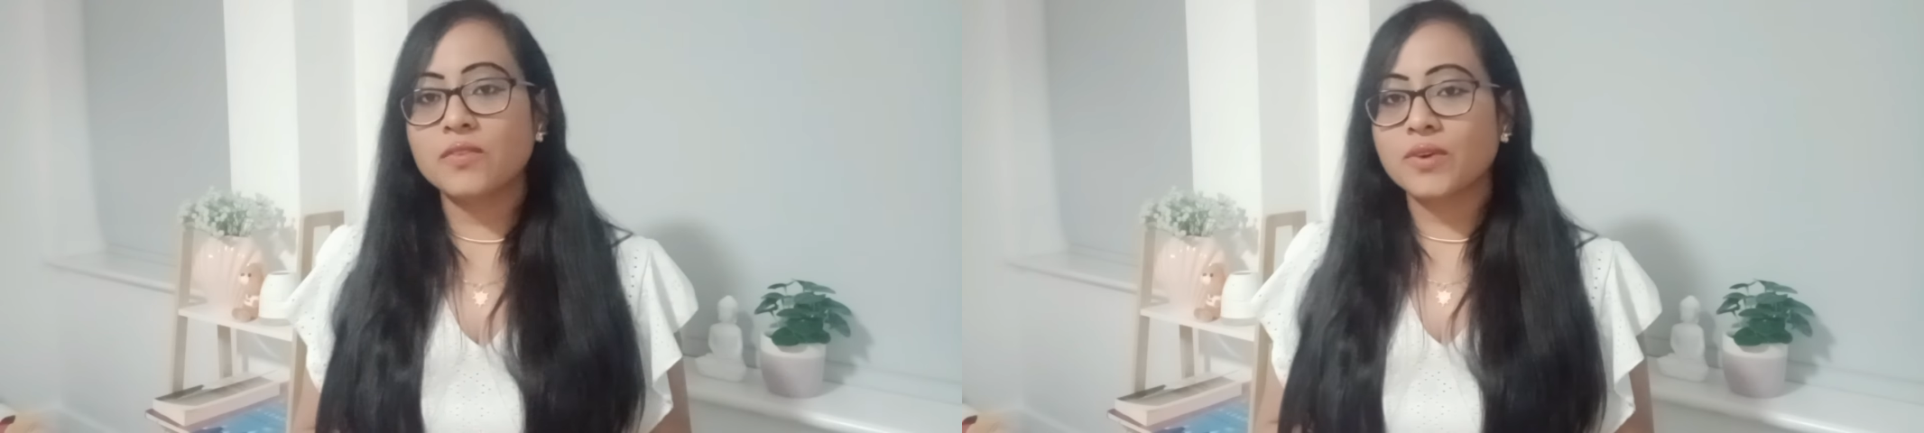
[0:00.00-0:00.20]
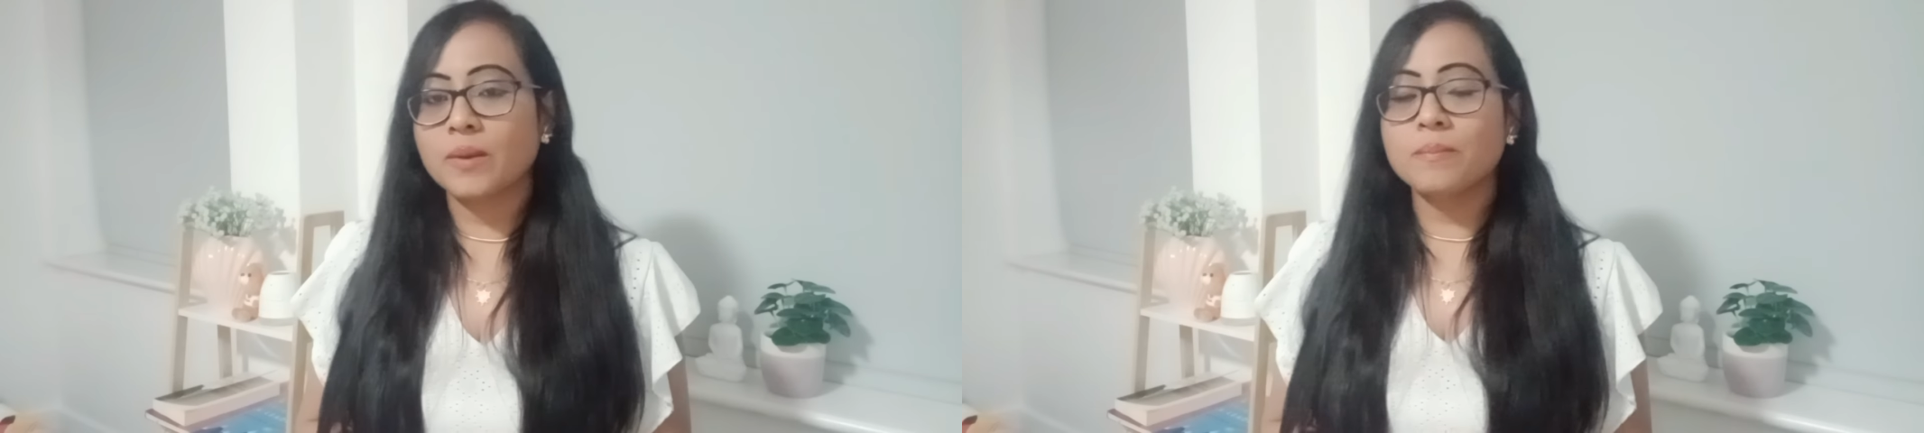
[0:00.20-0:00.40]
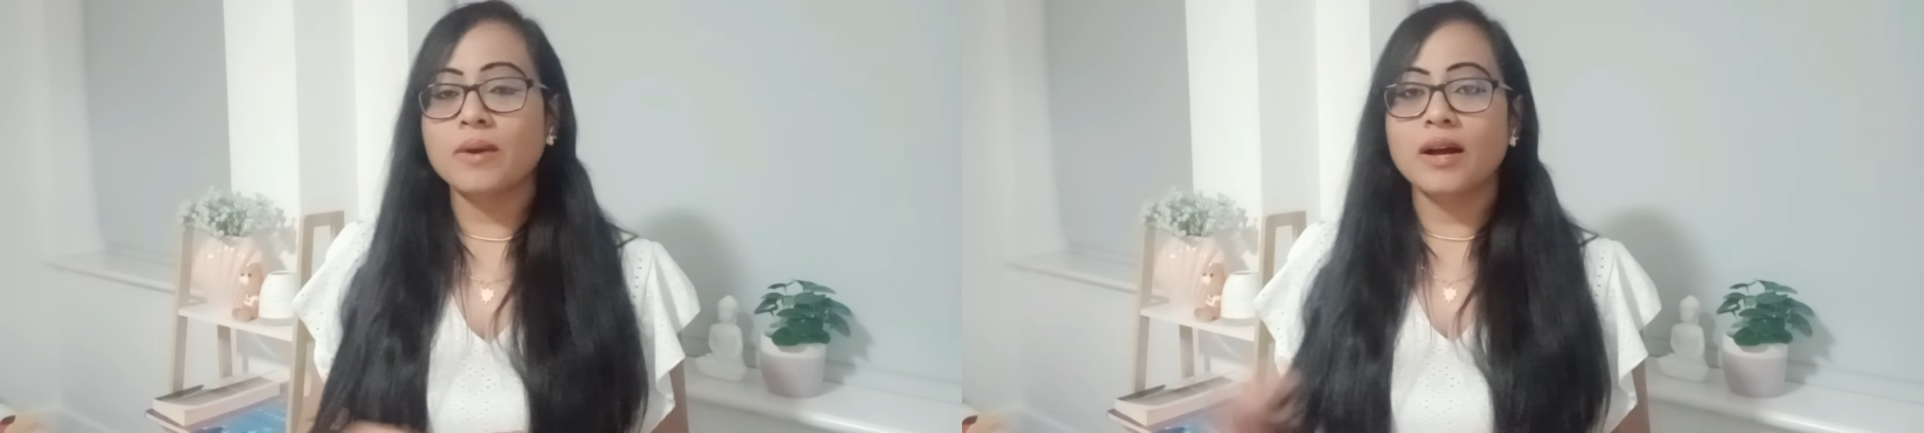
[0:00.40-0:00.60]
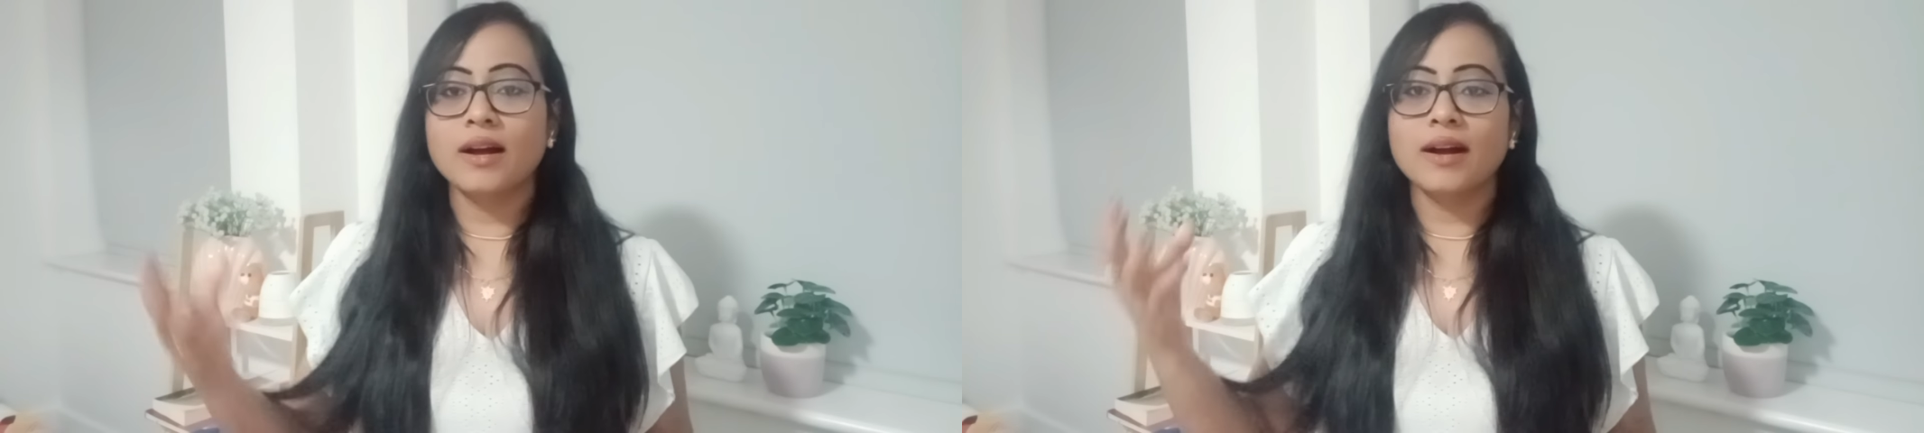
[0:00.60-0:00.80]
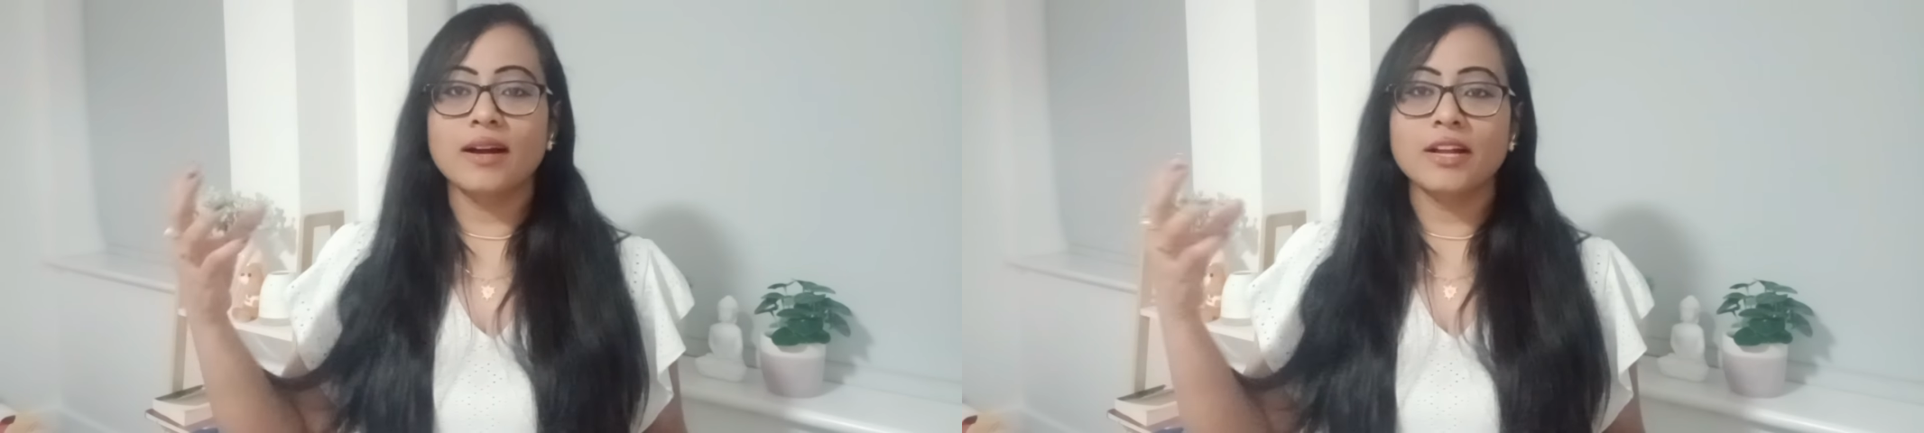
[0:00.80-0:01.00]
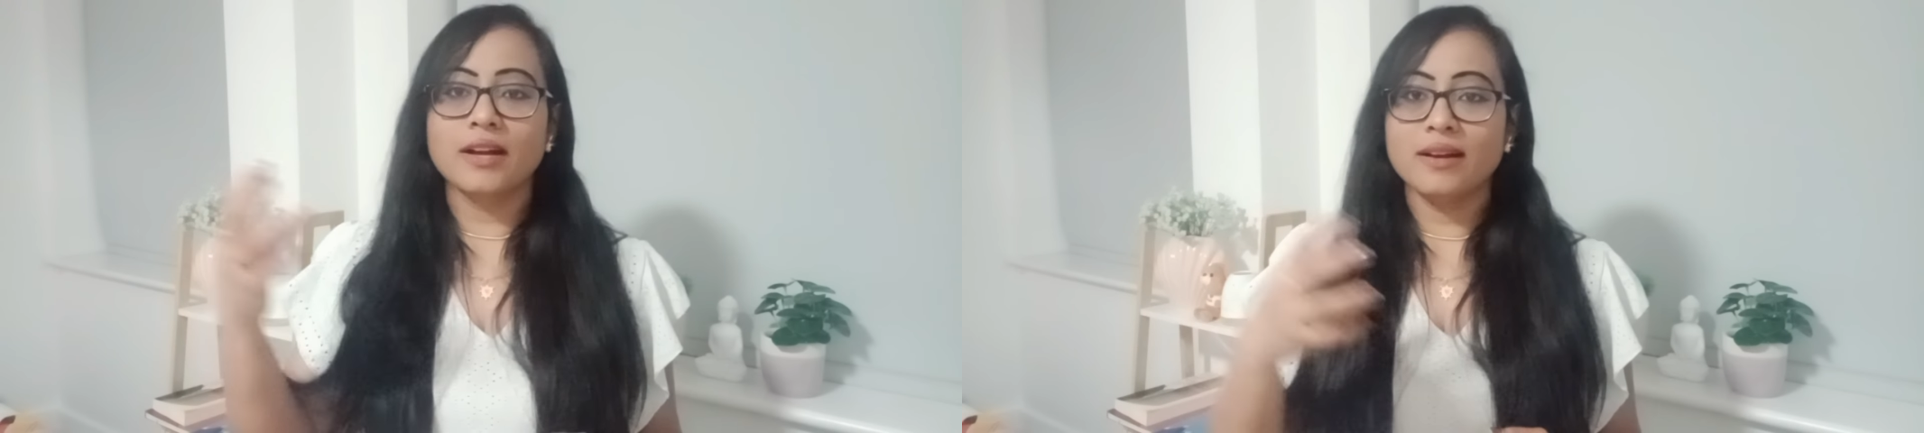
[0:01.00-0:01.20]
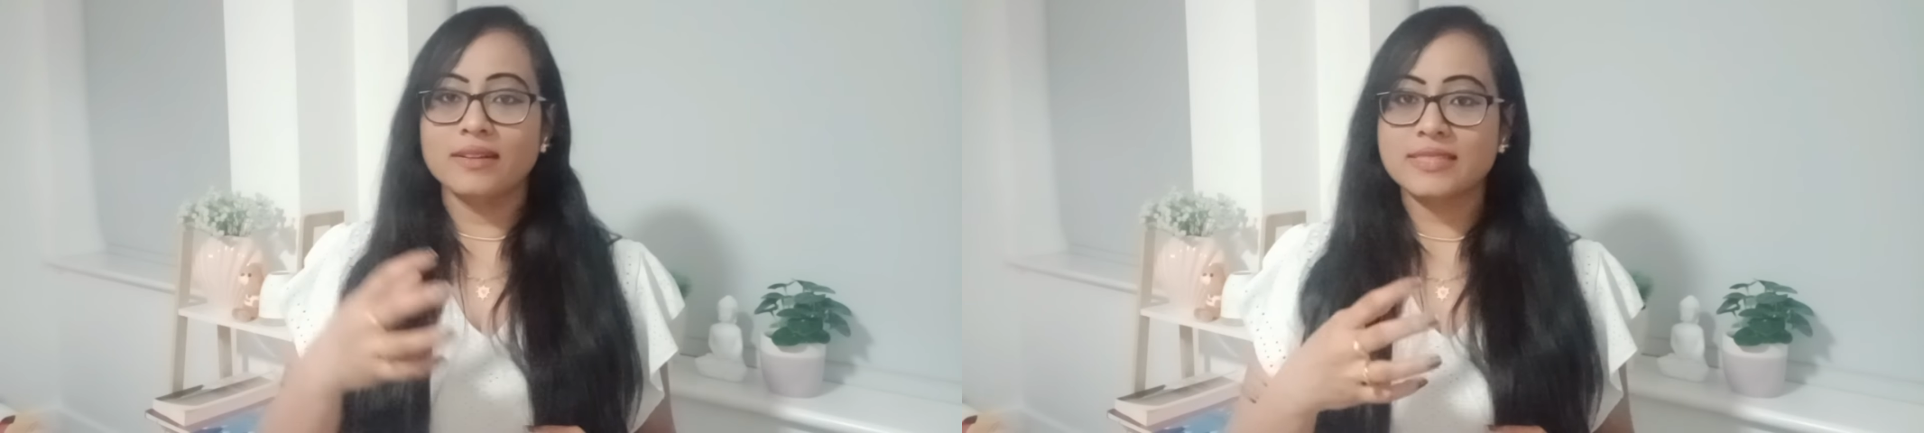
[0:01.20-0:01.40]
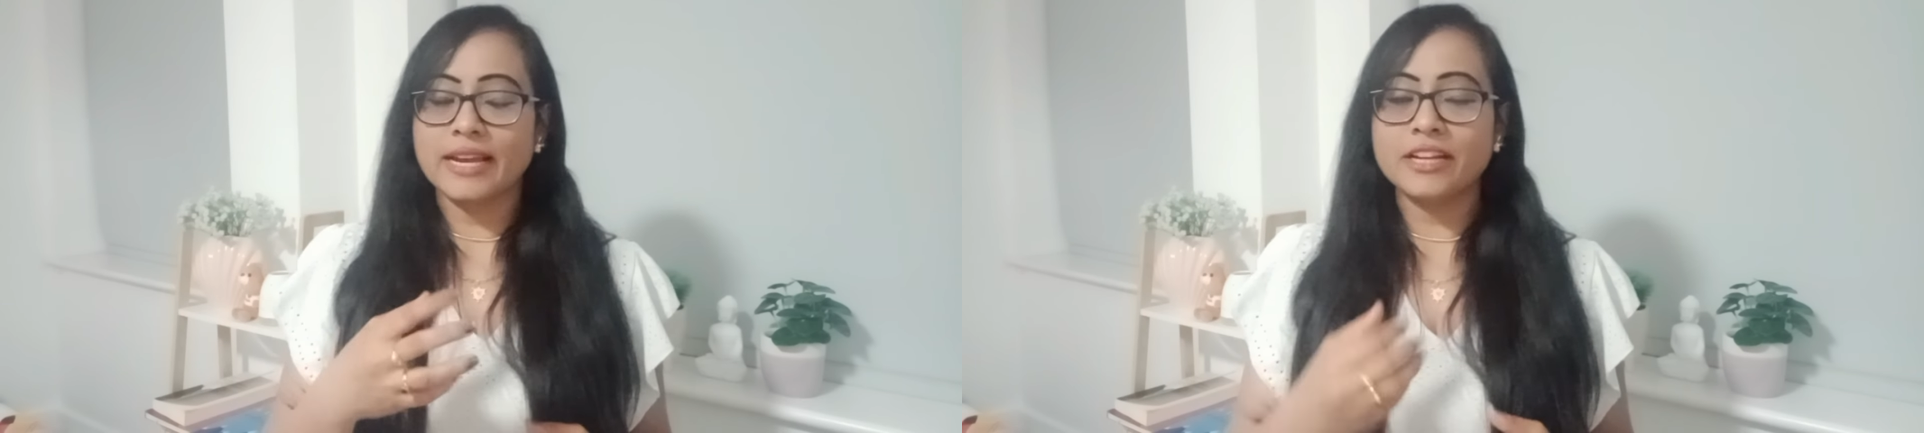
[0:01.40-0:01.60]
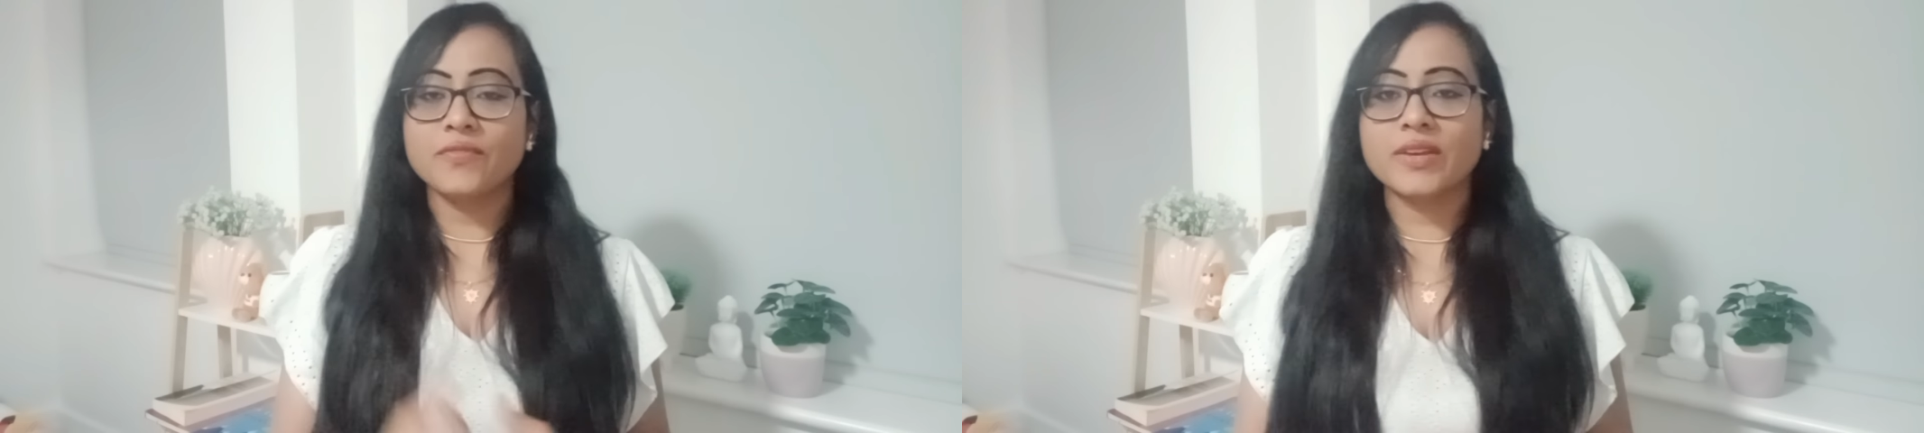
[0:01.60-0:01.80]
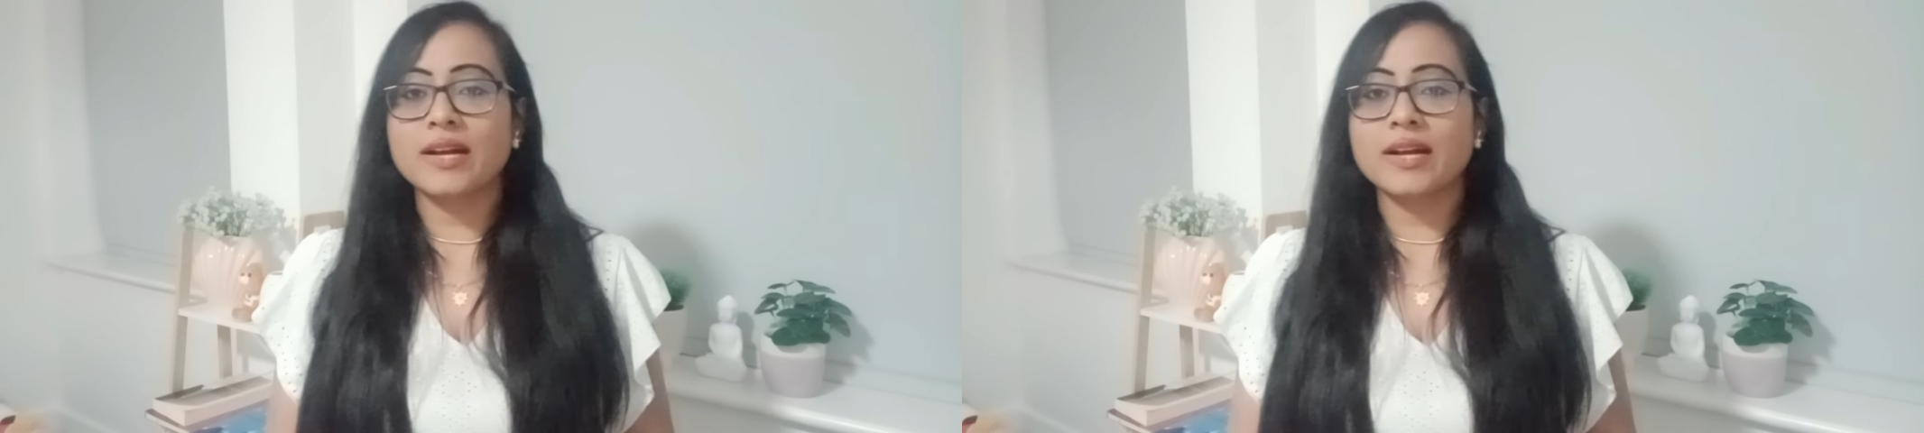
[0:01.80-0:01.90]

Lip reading: from scientific